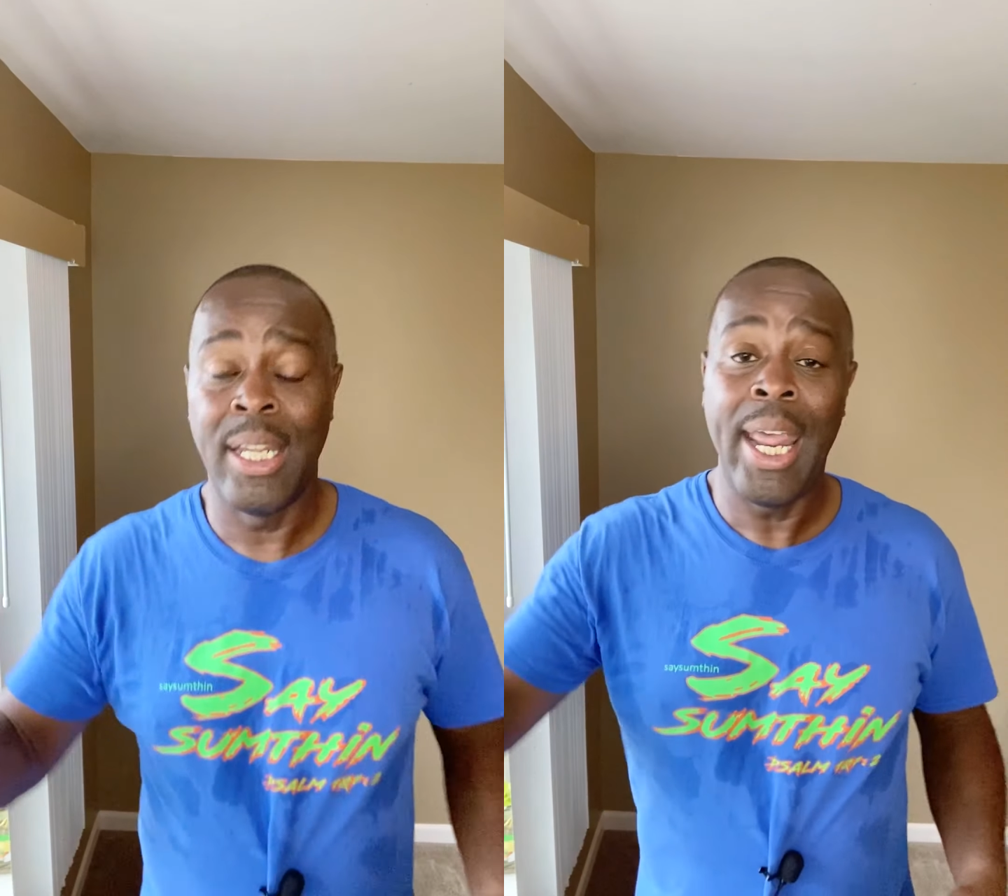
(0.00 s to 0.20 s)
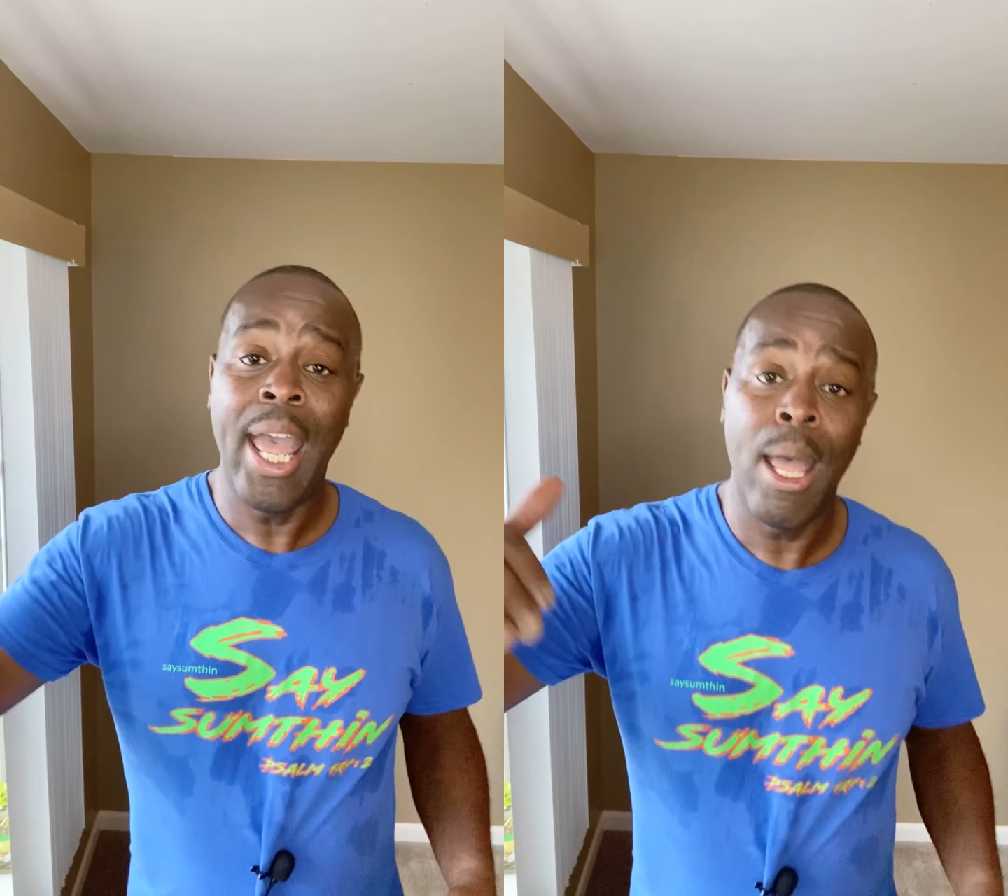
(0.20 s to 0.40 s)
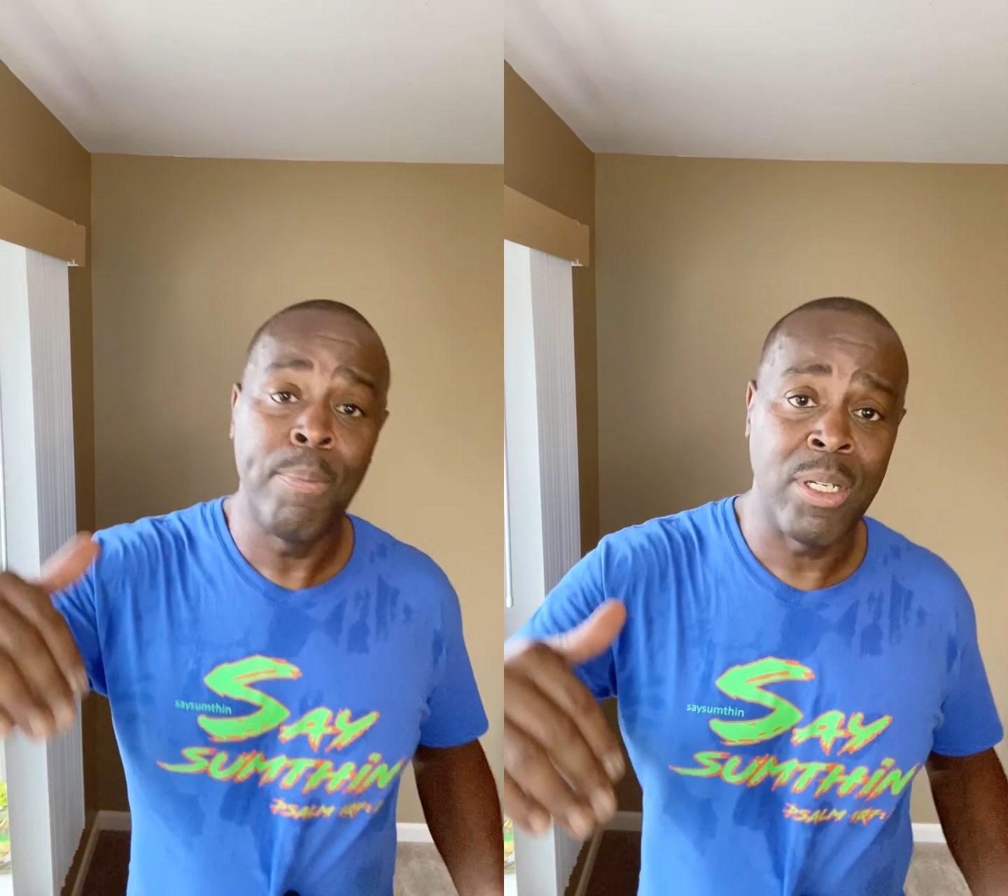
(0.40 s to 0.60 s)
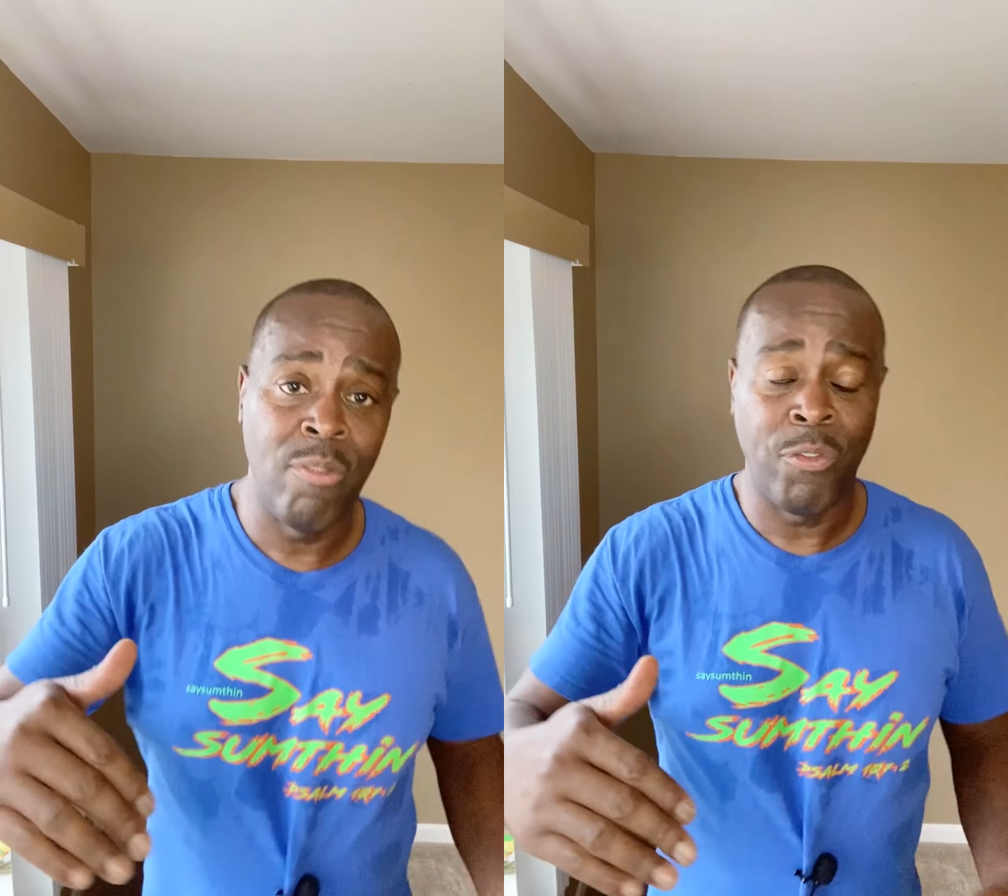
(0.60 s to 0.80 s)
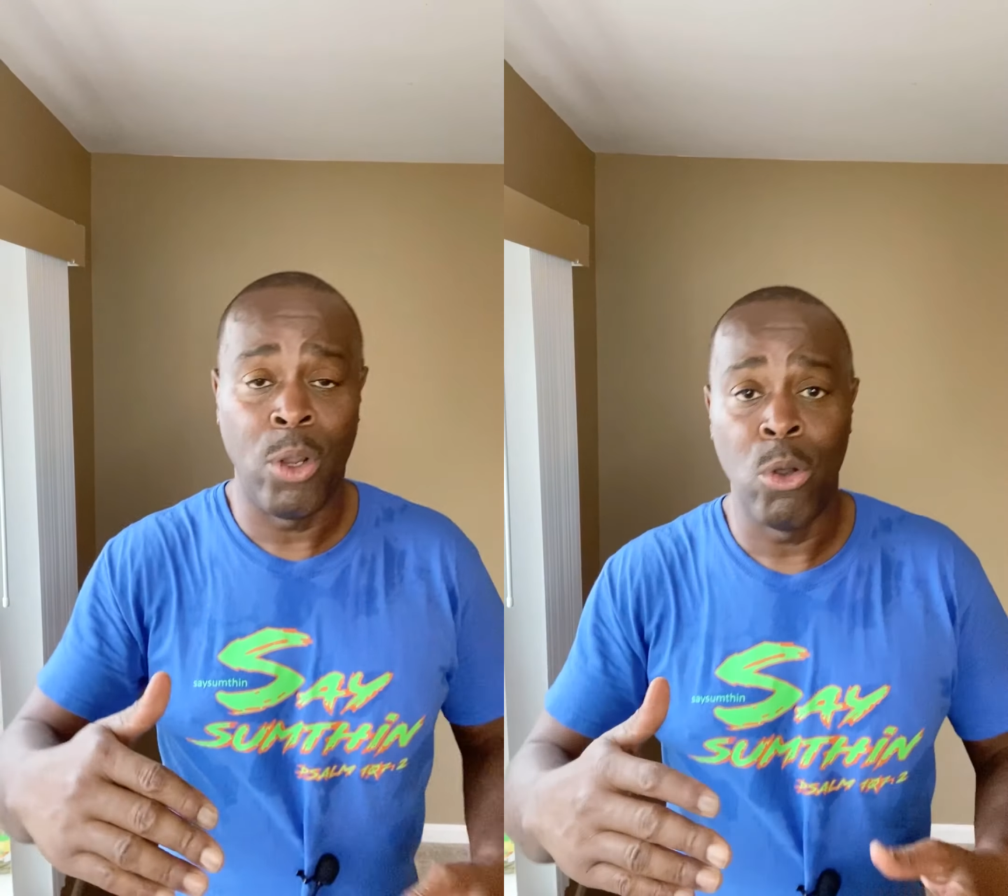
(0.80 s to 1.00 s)
It ebbs
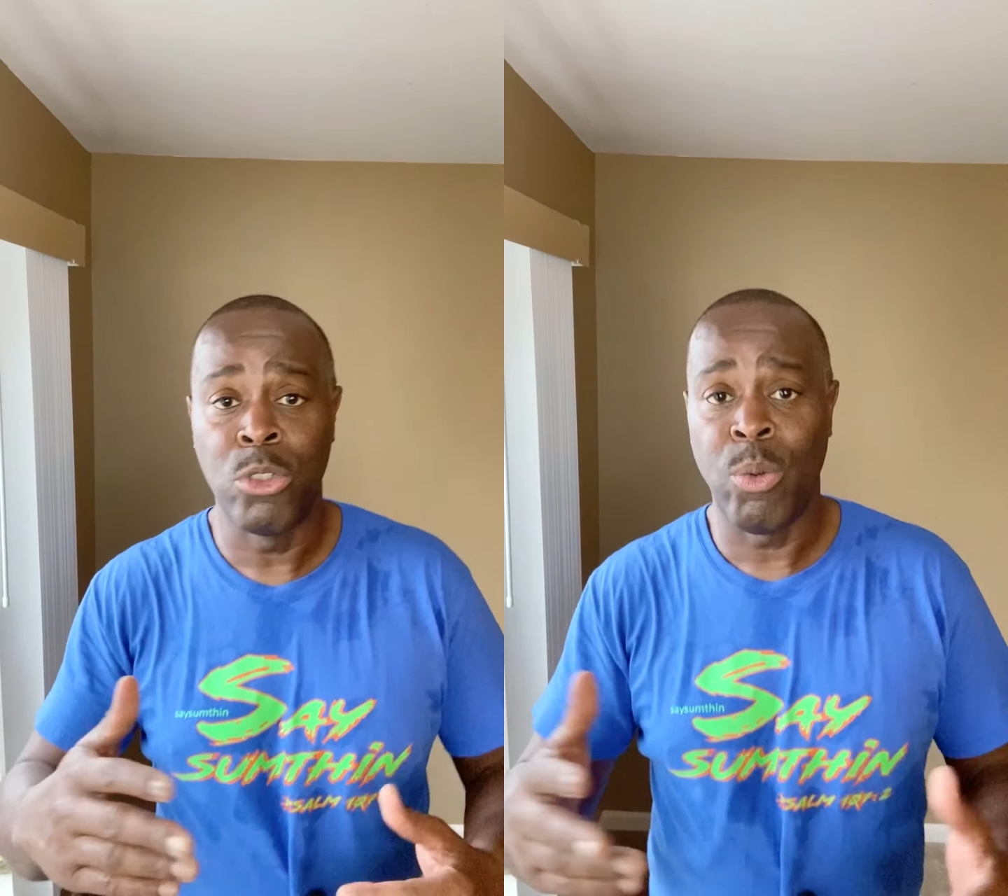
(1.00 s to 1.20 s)
and flows